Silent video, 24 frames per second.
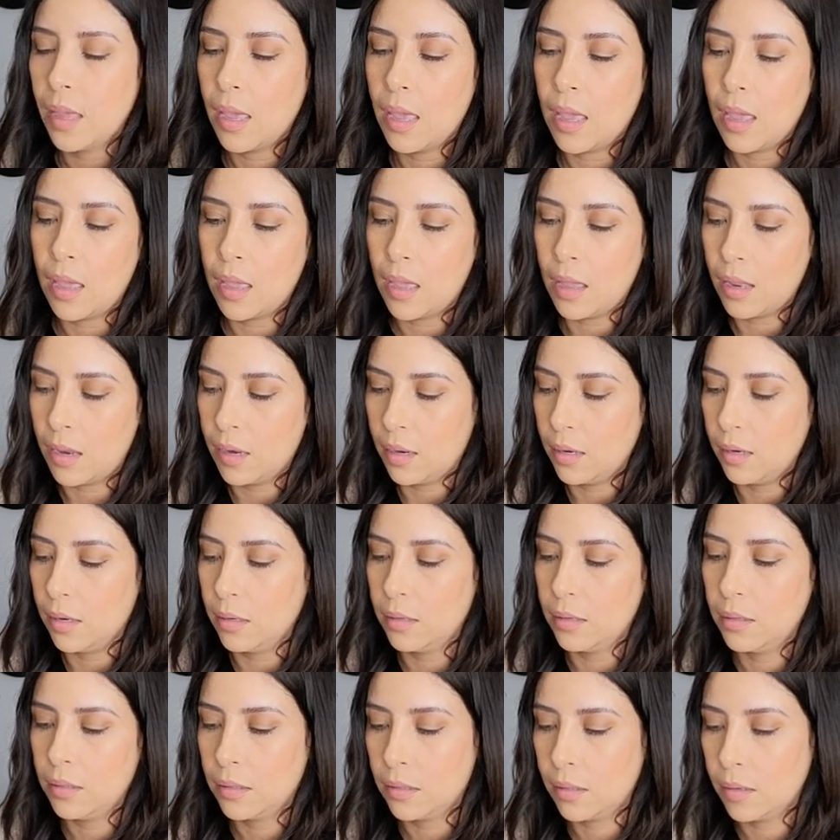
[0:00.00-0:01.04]

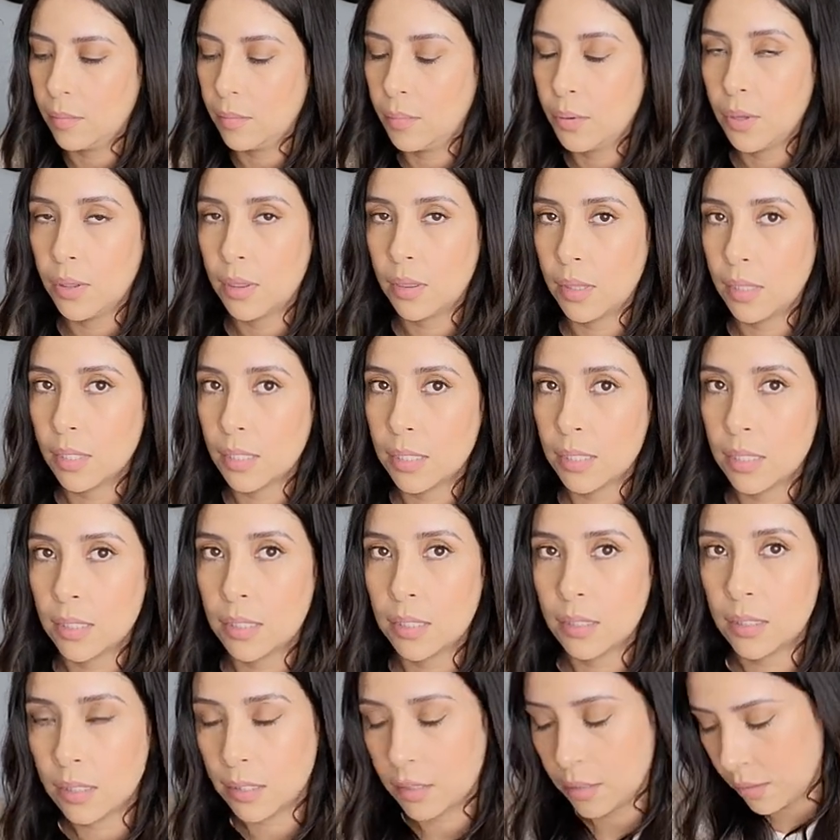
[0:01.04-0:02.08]
and put this
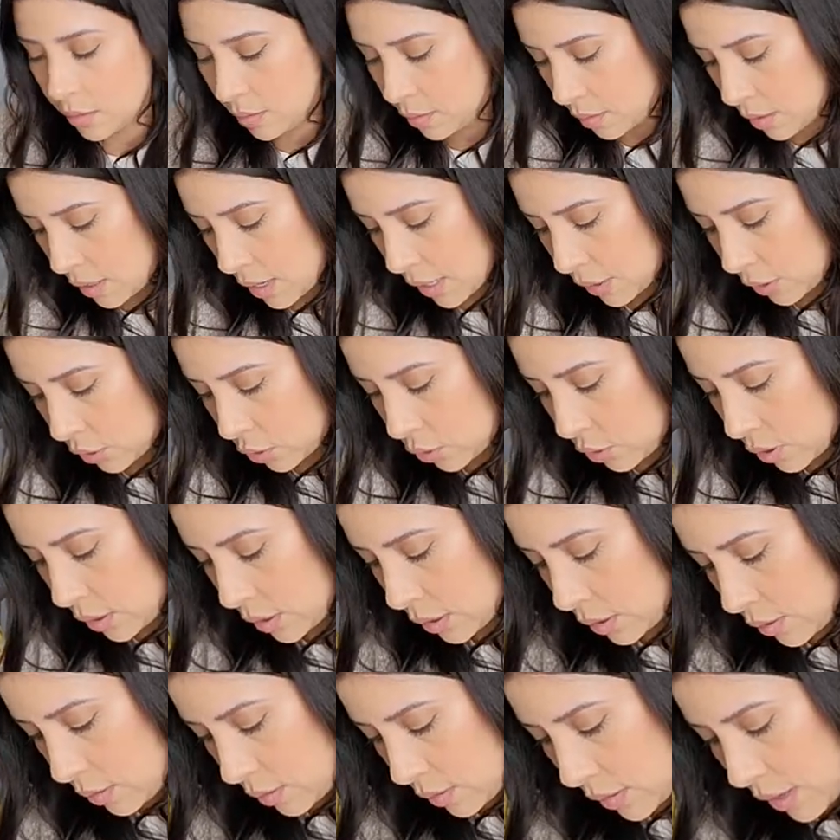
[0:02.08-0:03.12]
extra
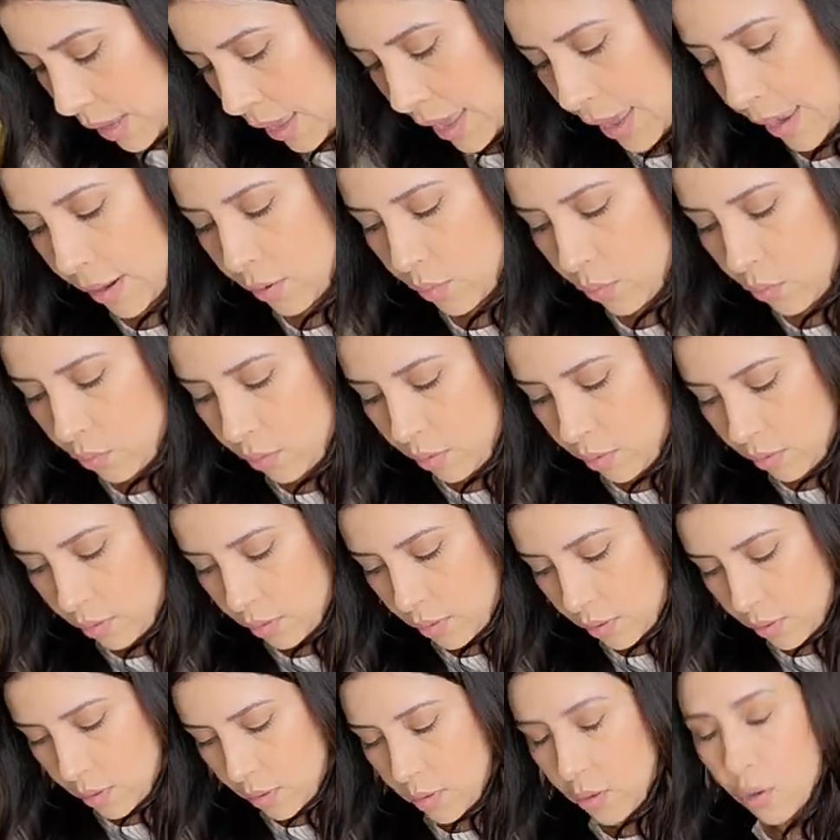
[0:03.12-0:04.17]
handle
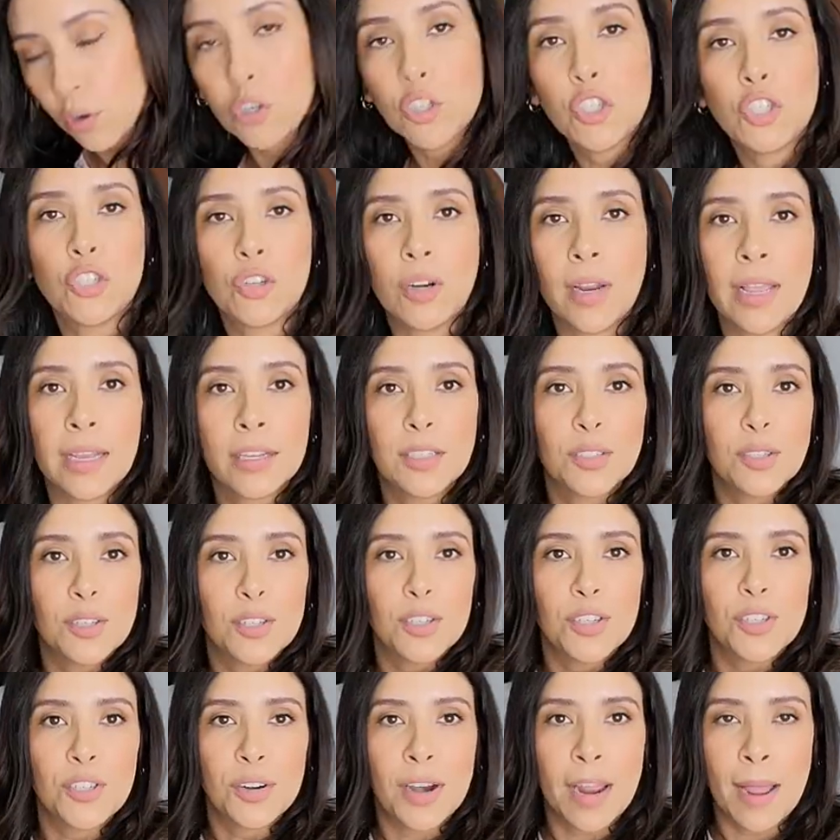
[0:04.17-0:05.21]
or
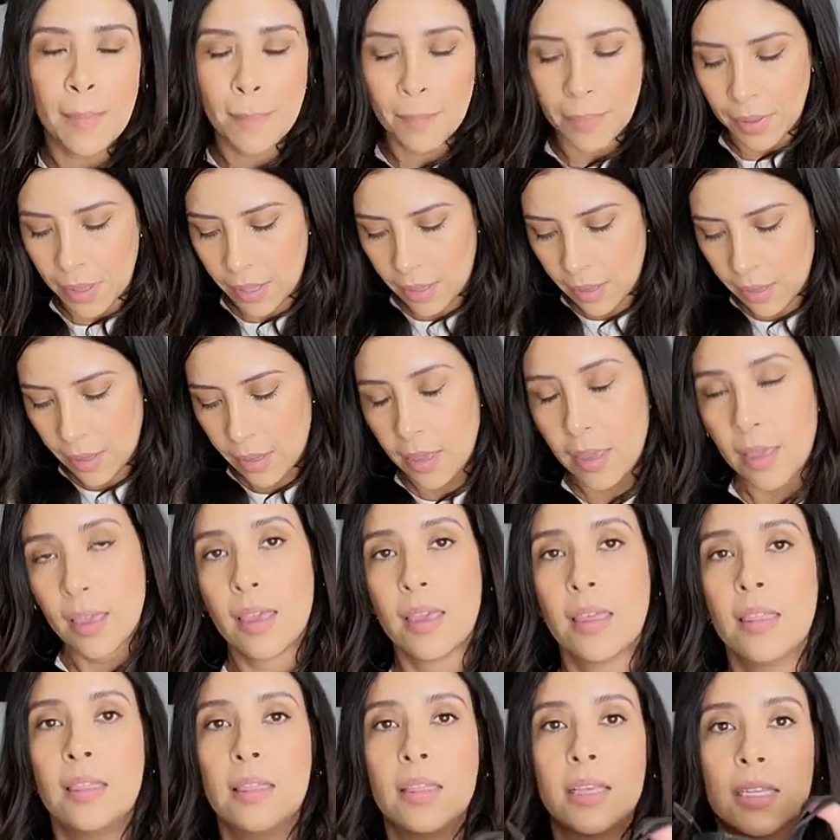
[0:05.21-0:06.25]
extra strap
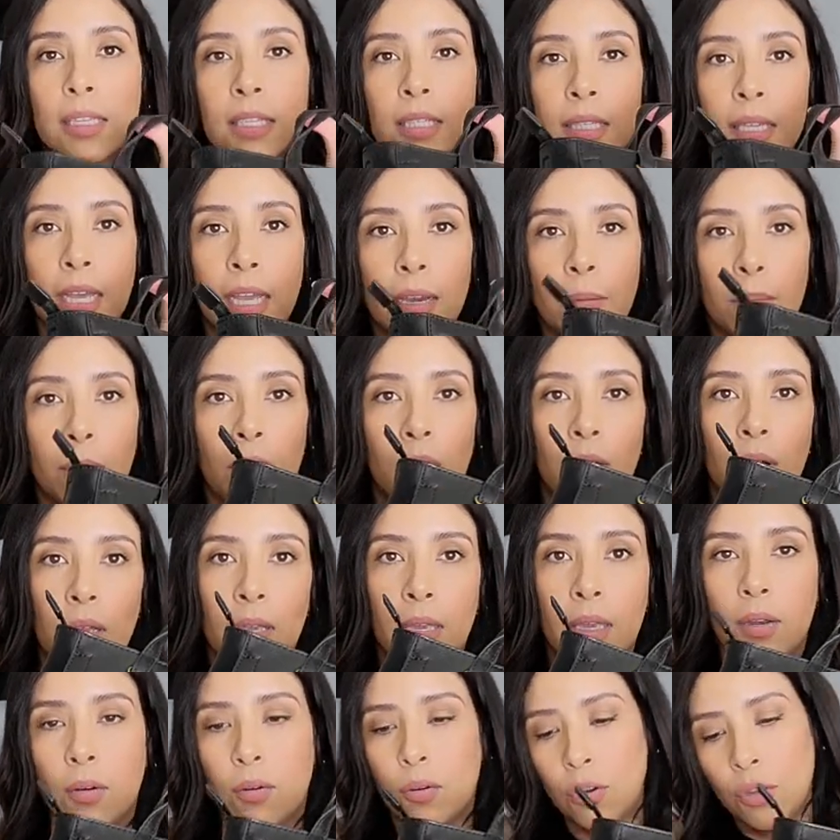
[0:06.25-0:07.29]
in this side
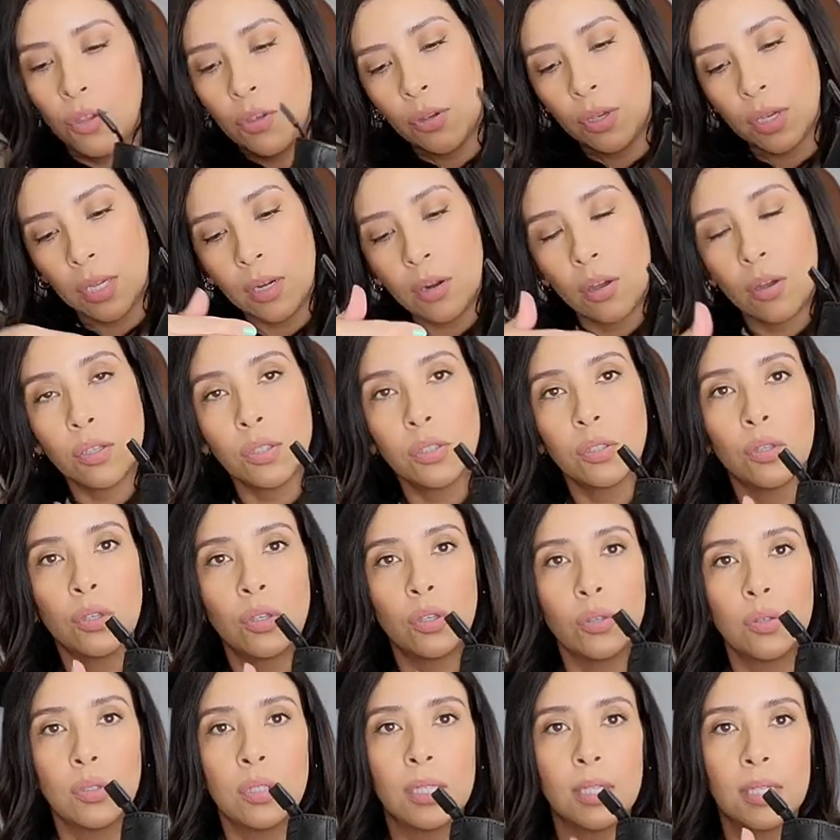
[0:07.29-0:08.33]
pocket. Or you can also
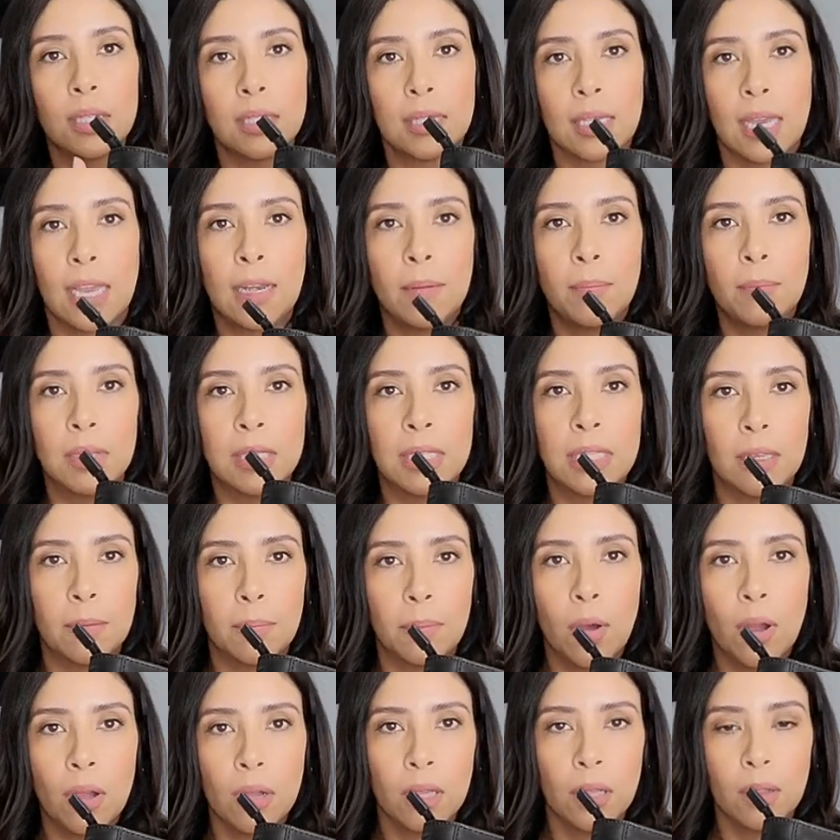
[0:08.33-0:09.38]
use this side
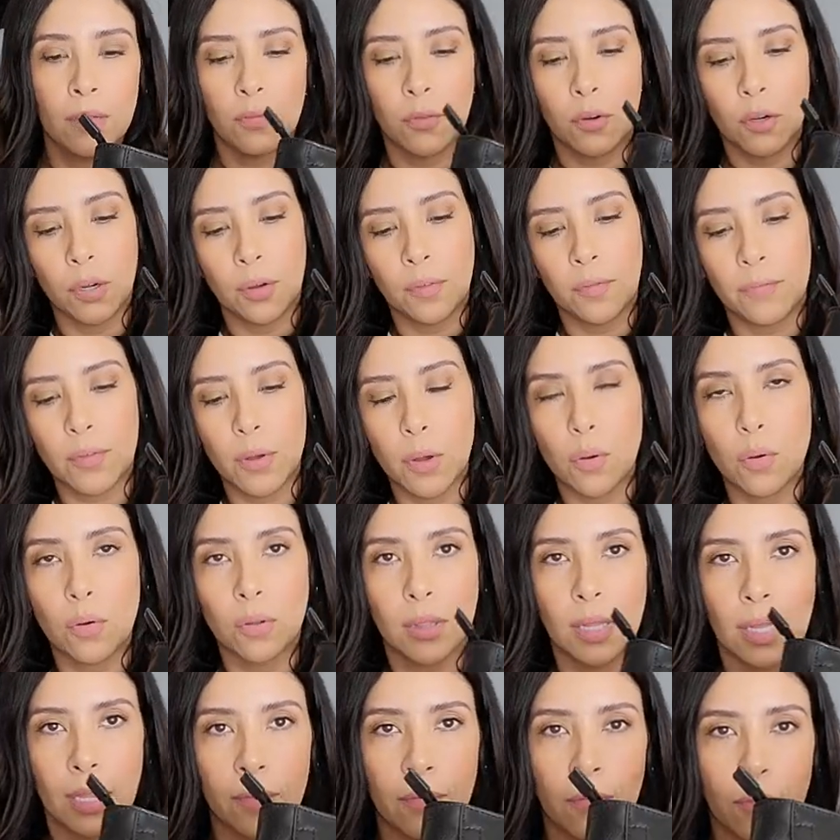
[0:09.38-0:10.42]
zip pocket for your
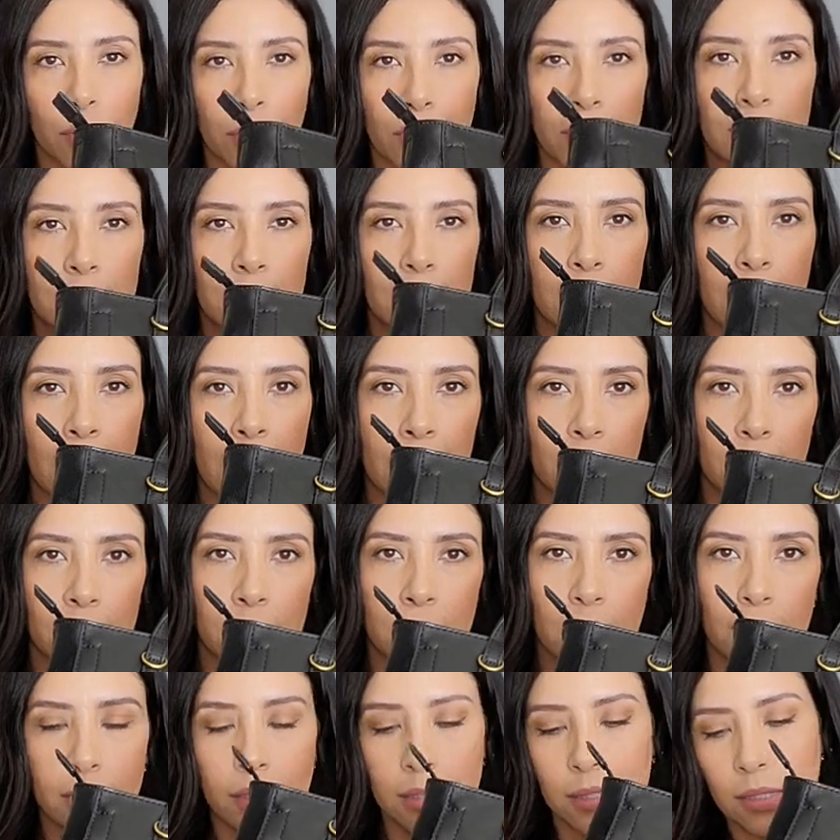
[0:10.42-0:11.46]
phone, like for easy
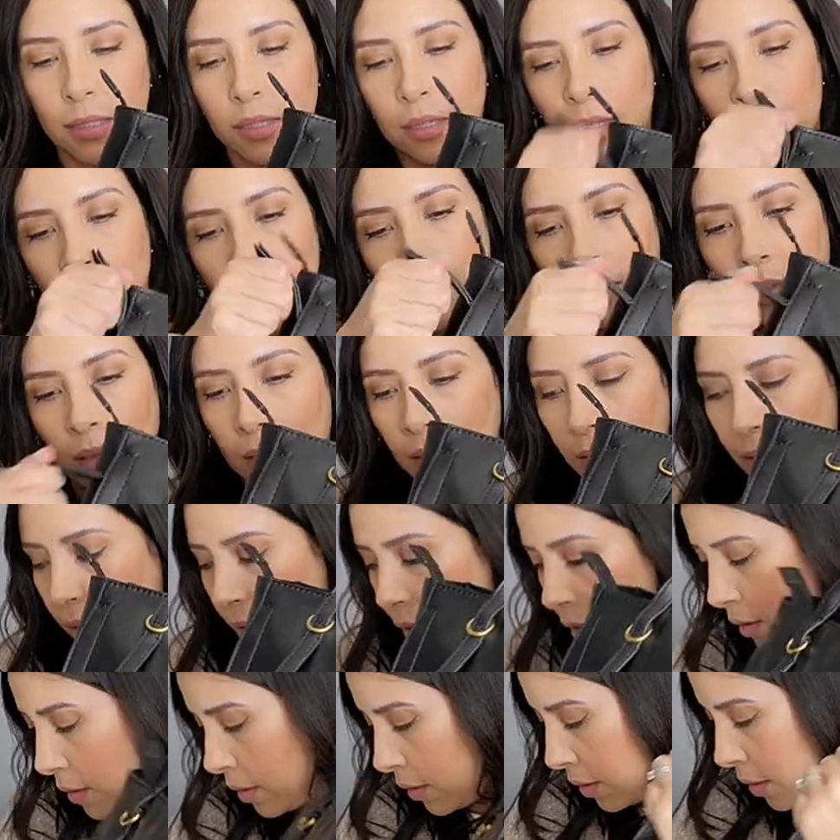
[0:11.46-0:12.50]
access.
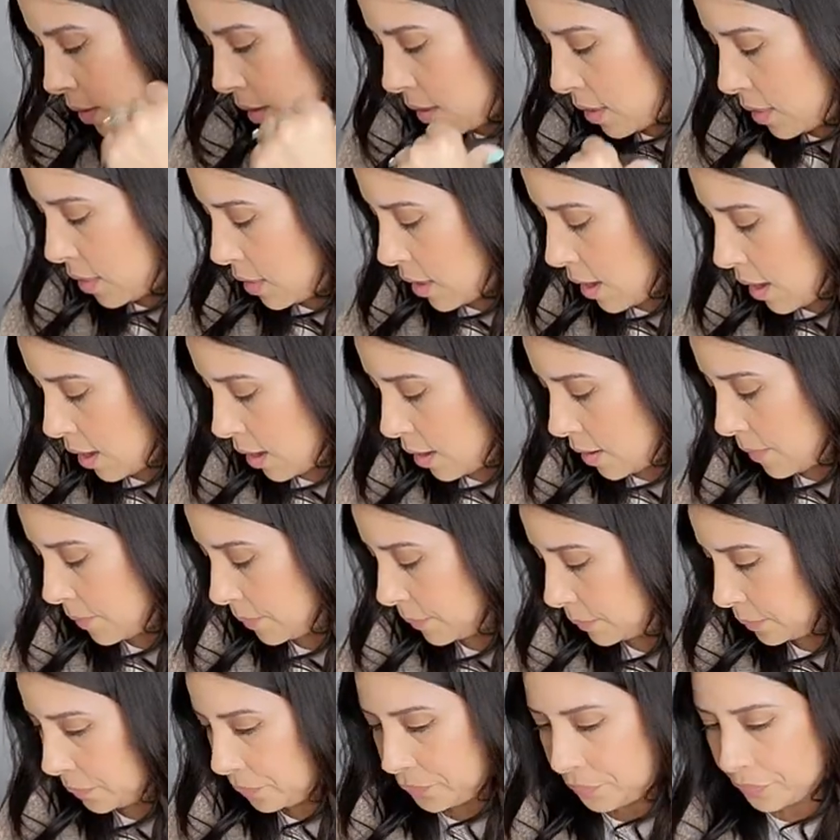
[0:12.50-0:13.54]
And
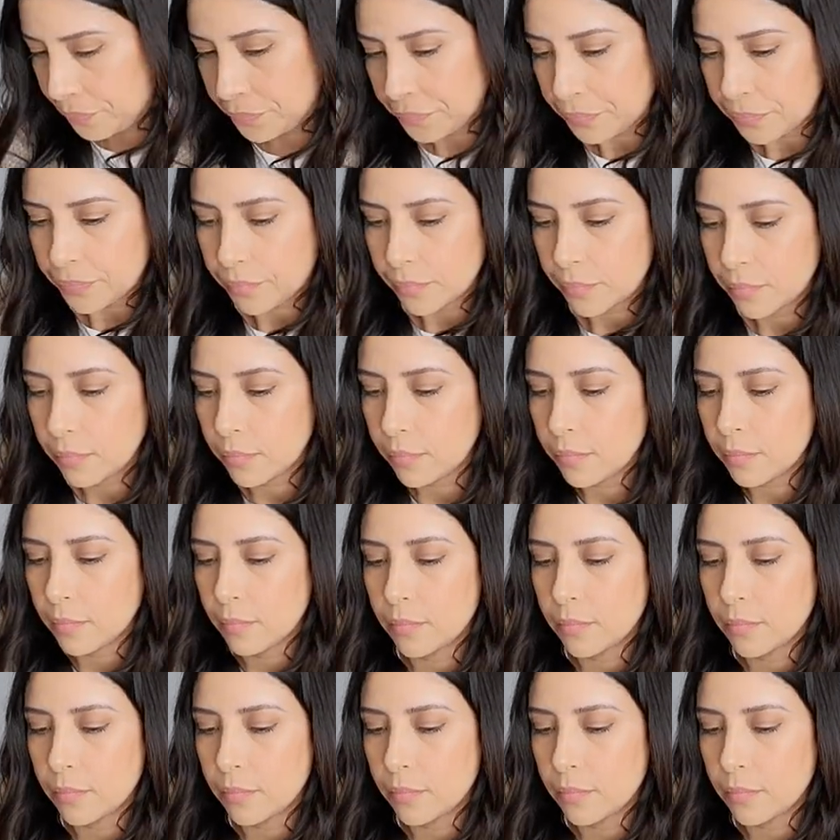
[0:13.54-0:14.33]
then